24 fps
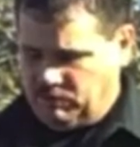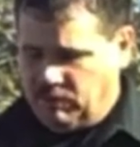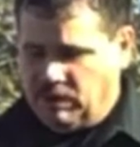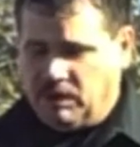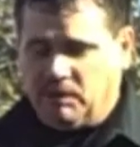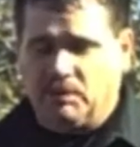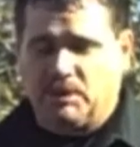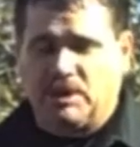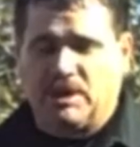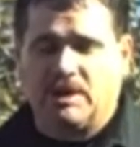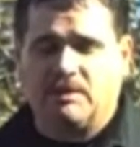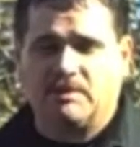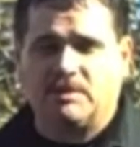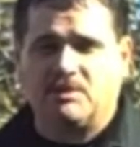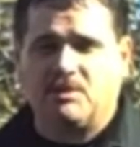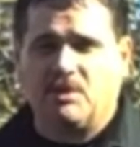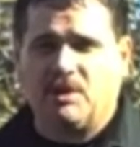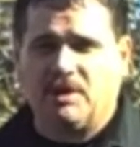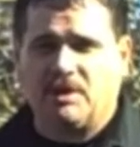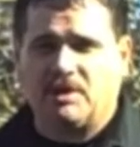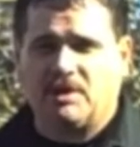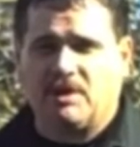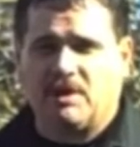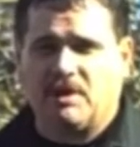metal becomes
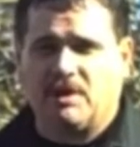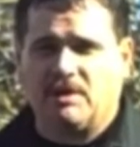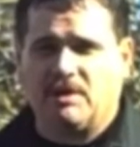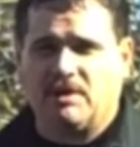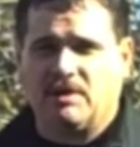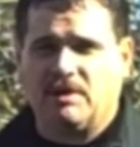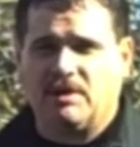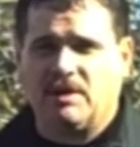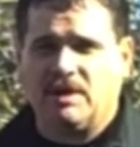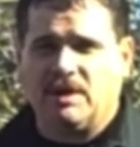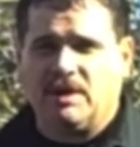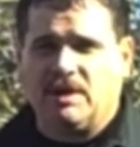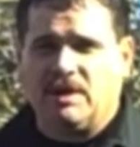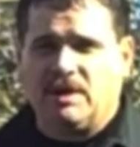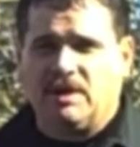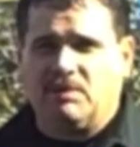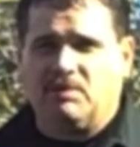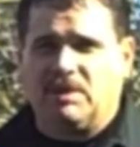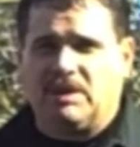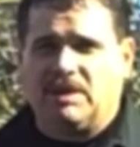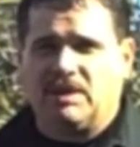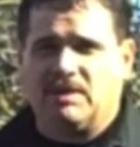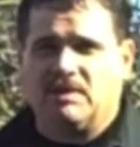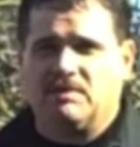work hardened,
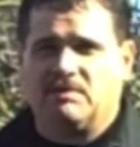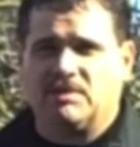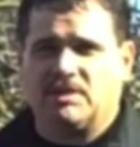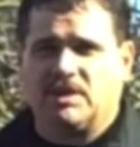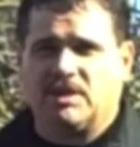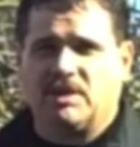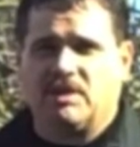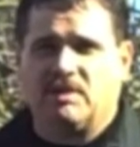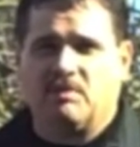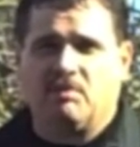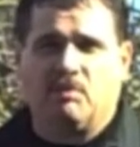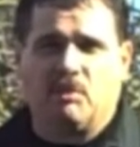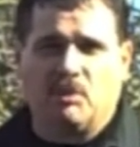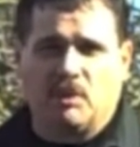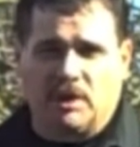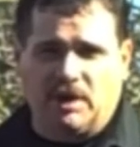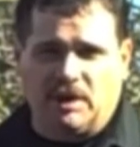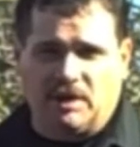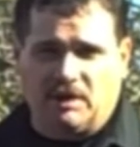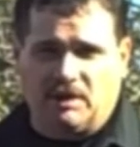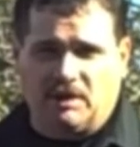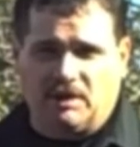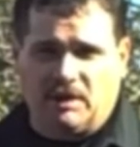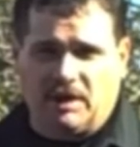it becomes
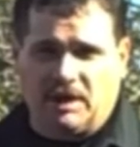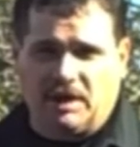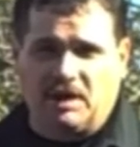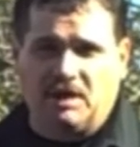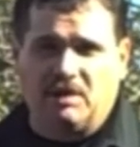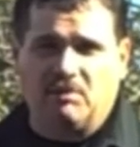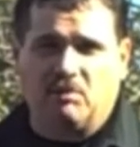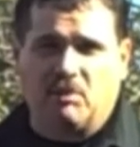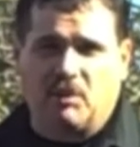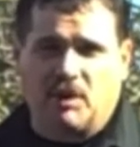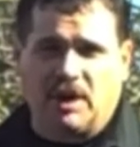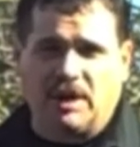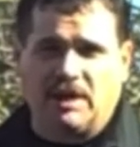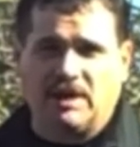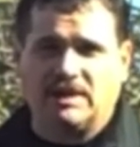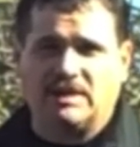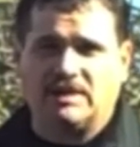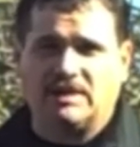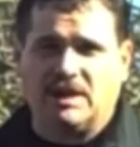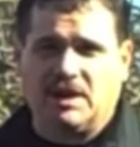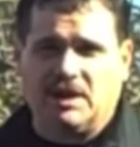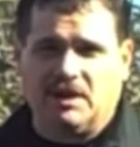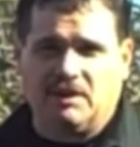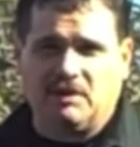brittle. It can break
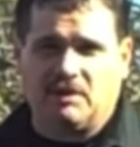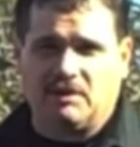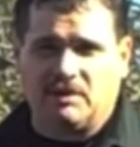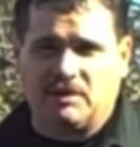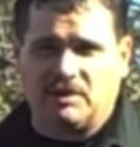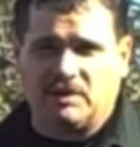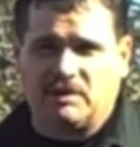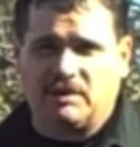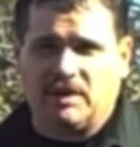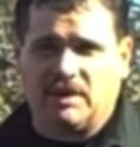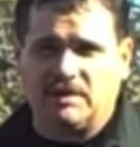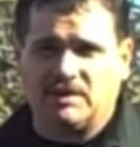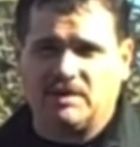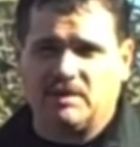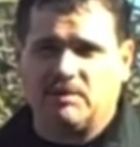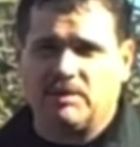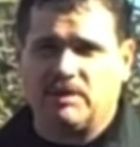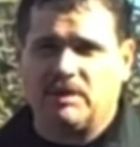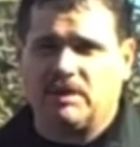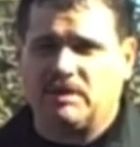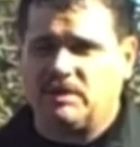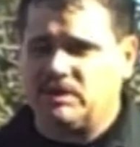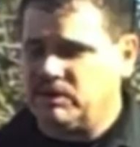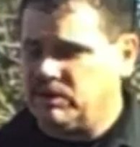and tear on you, and that's
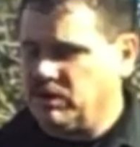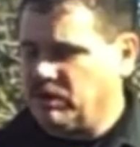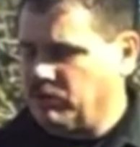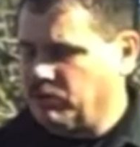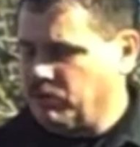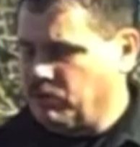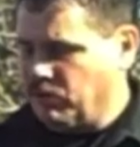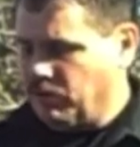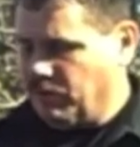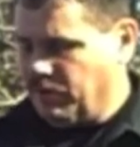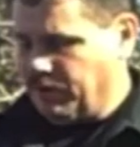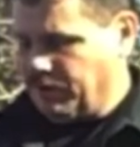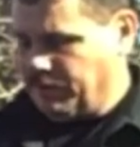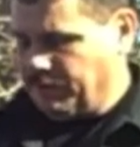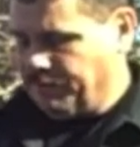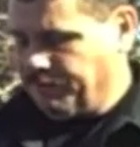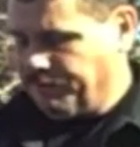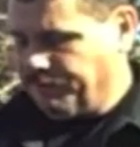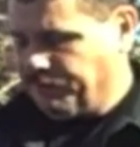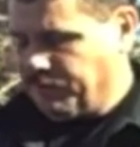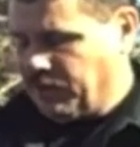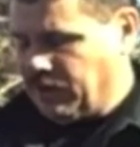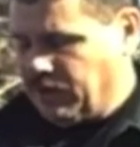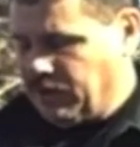something that you don't want.
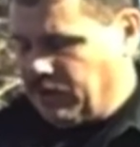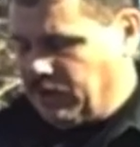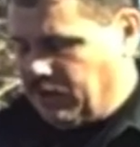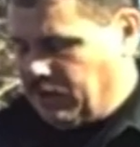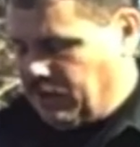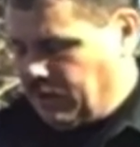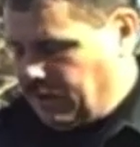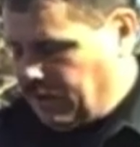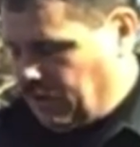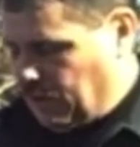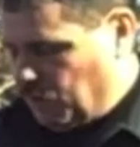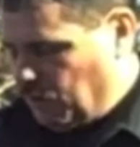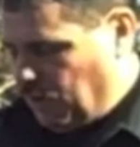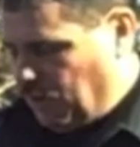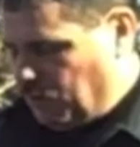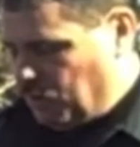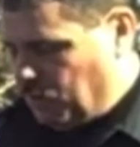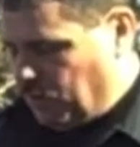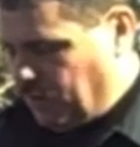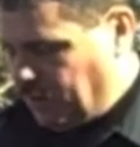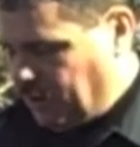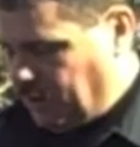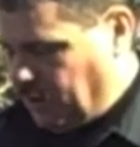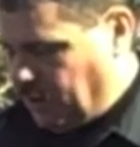Now,
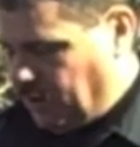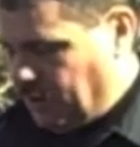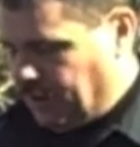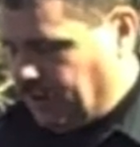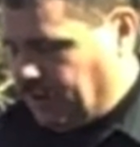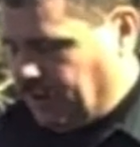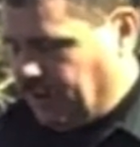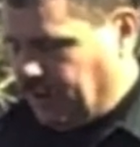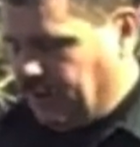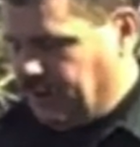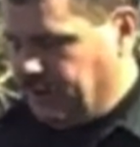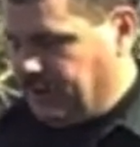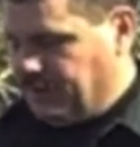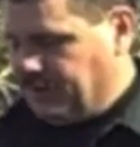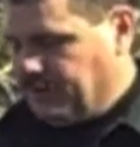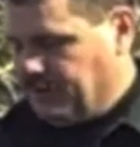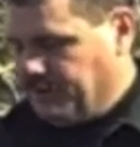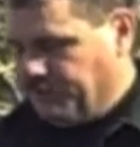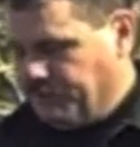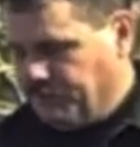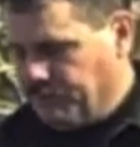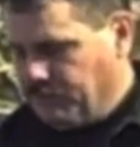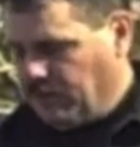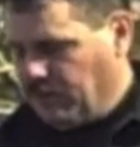what work hardening is
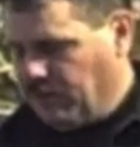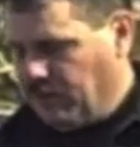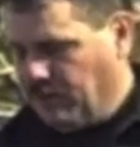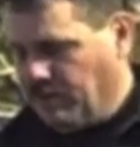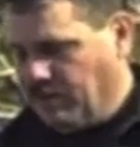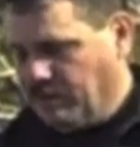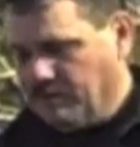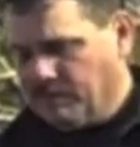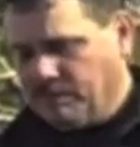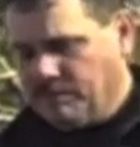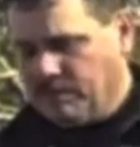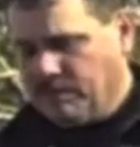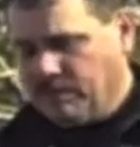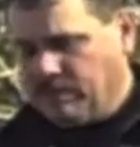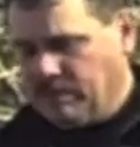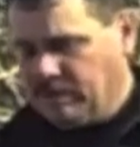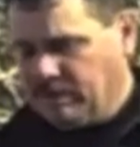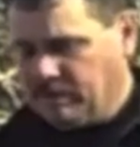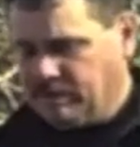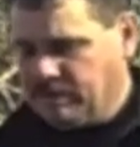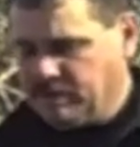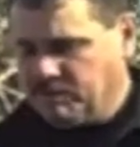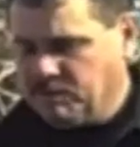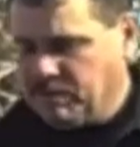
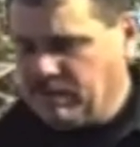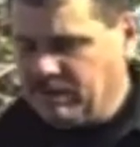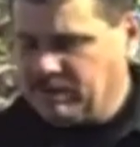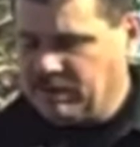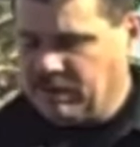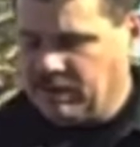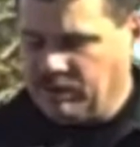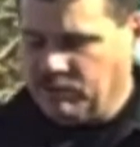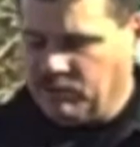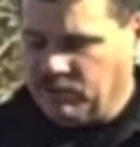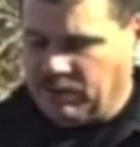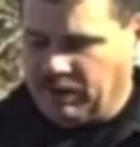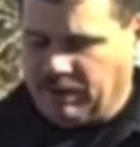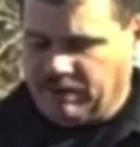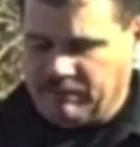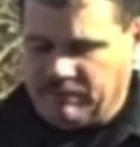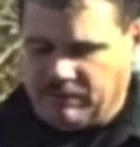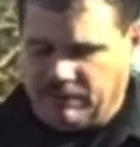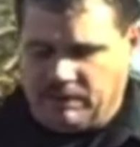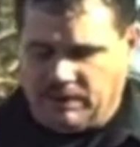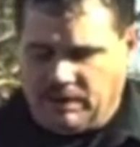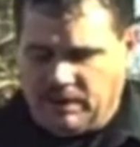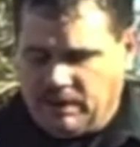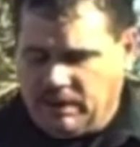just basically
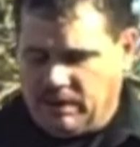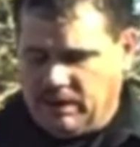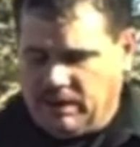whenever